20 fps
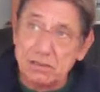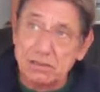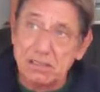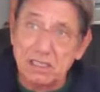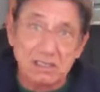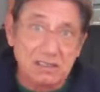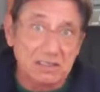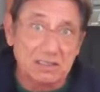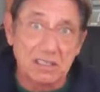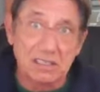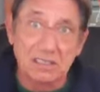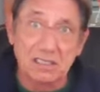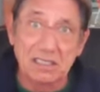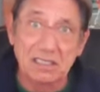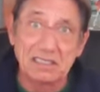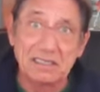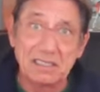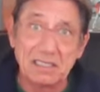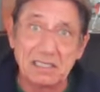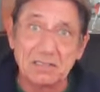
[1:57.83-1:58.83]

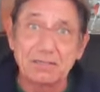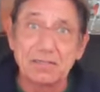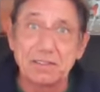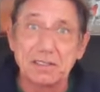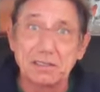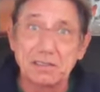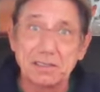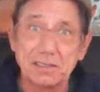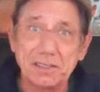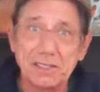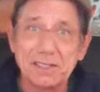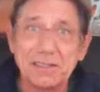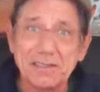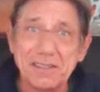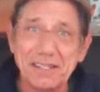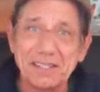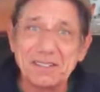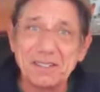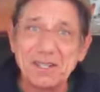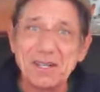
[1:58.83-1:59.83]
distantly different
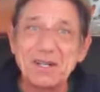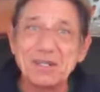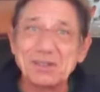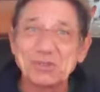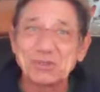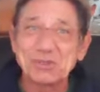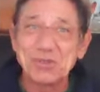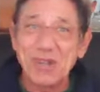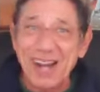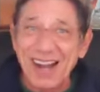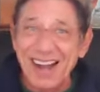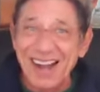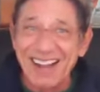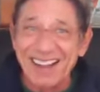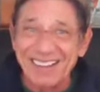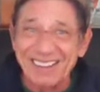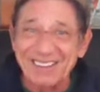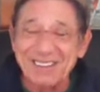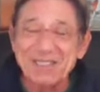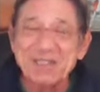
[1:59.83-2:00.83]
than Coach Ryan,